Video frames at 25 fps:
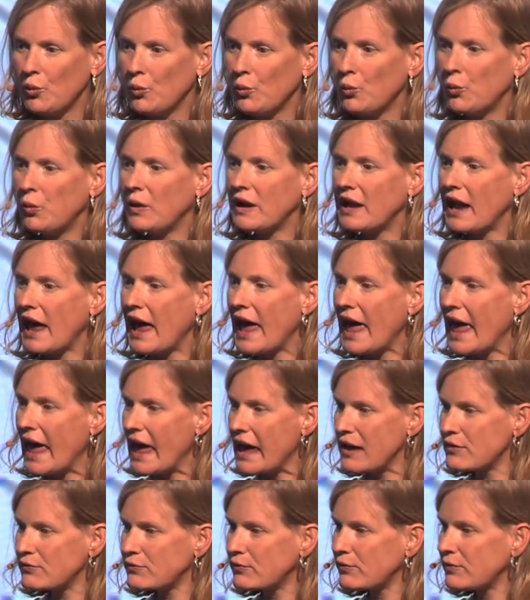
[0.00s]
when
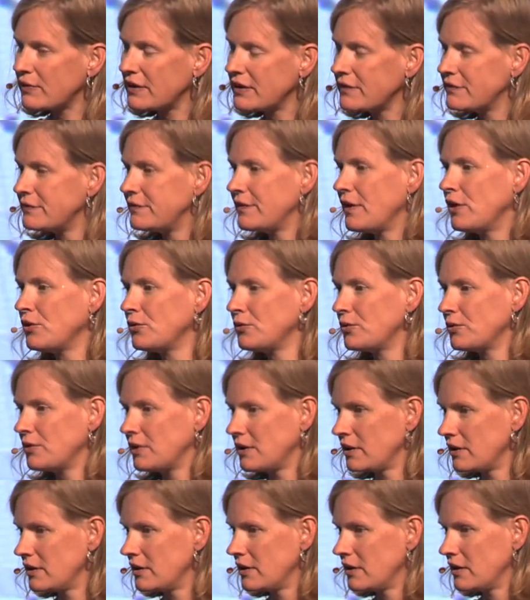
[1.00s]
every
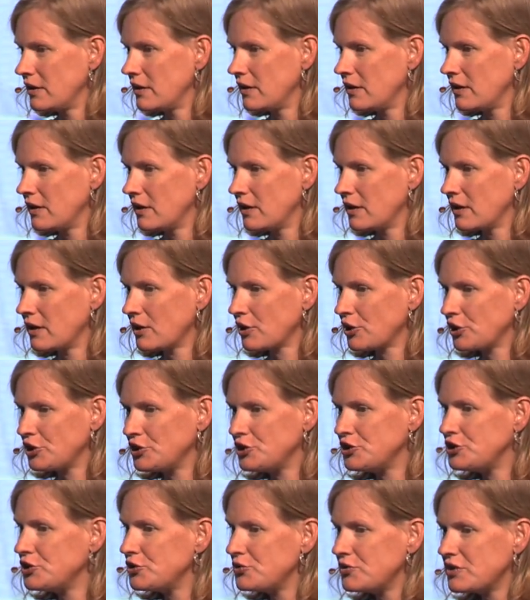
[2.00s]
phone
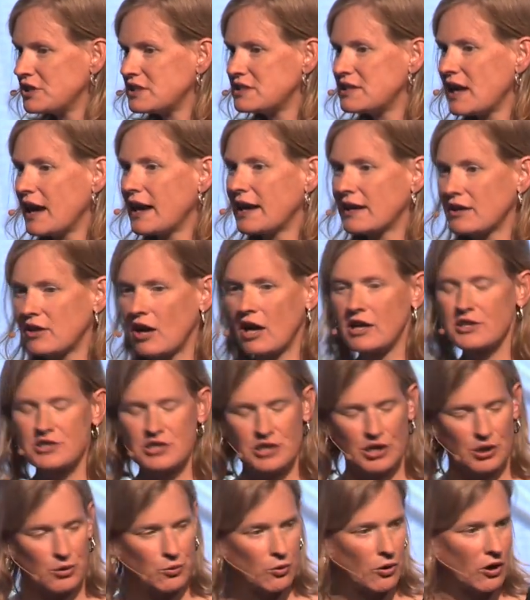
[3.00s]
can do the
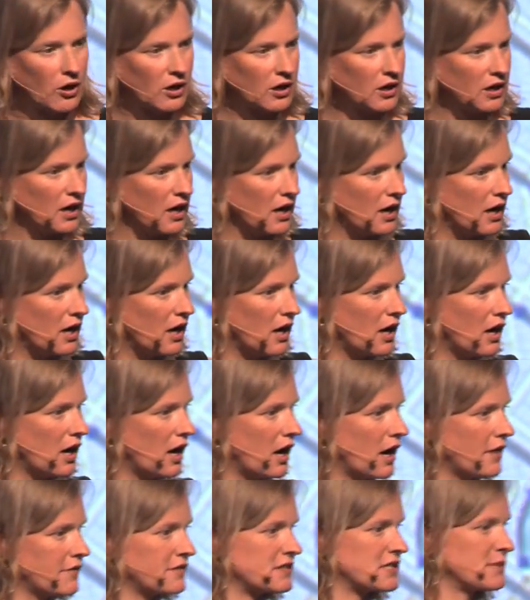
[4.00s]
diagnostic work
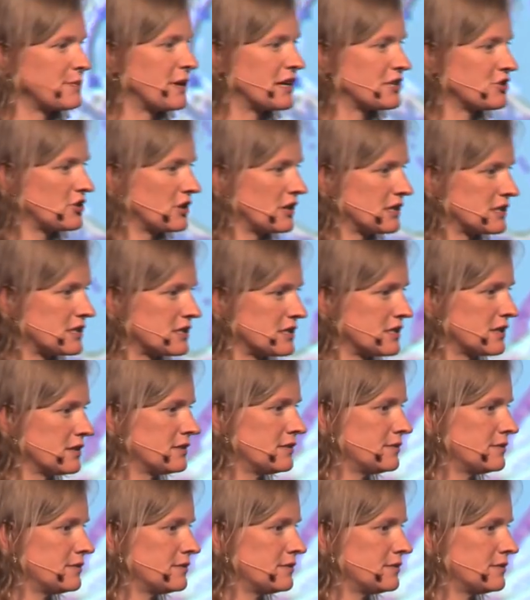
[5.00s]
of a specialist?